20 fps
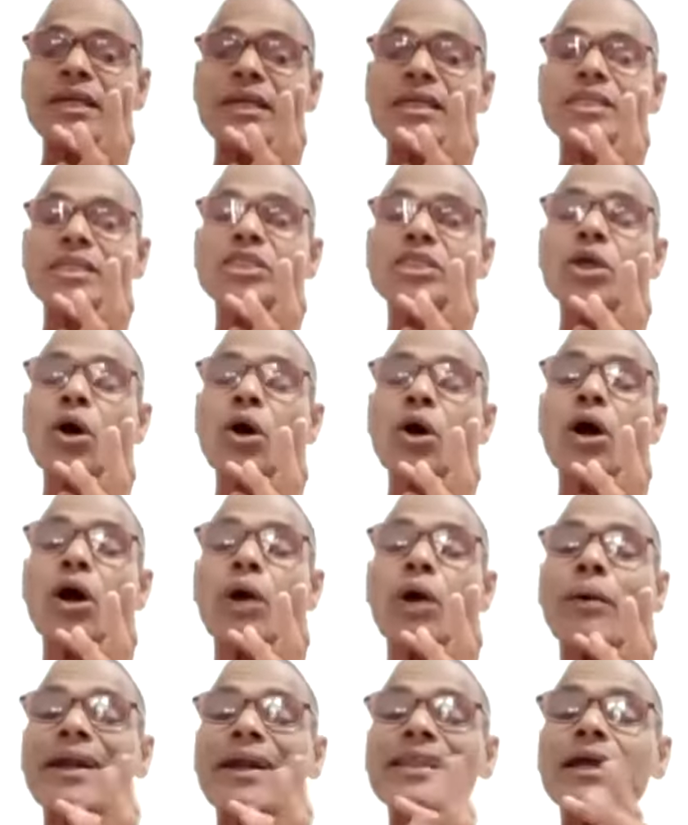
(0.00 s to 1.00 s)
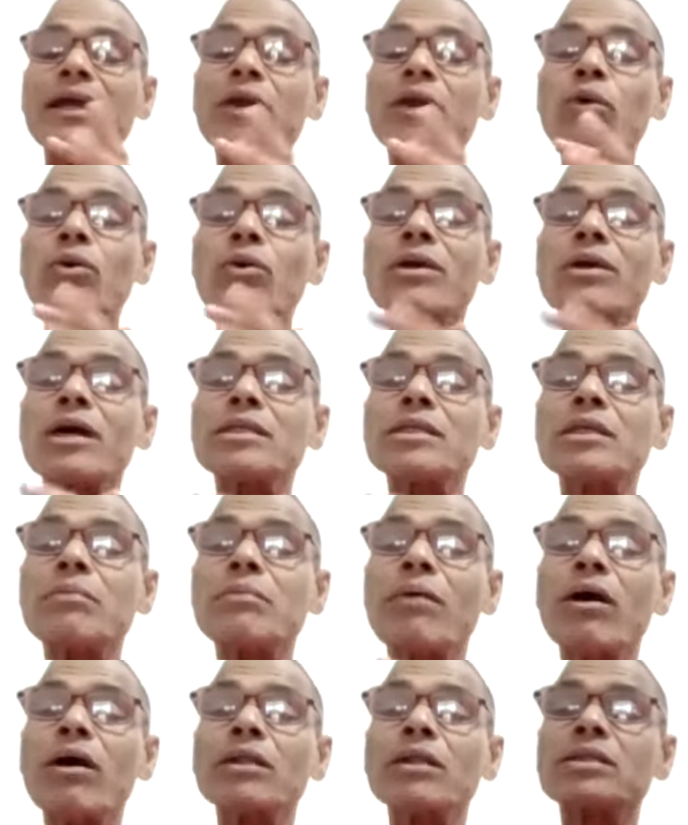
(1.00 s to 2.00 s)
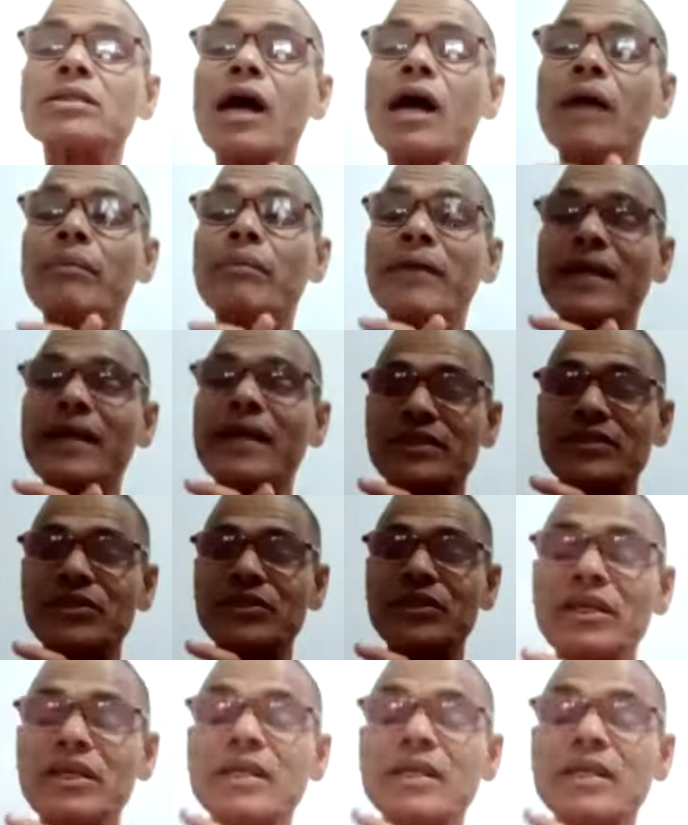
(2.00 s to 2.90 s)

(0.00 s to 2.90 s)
So, what are the root cause of all sufferings?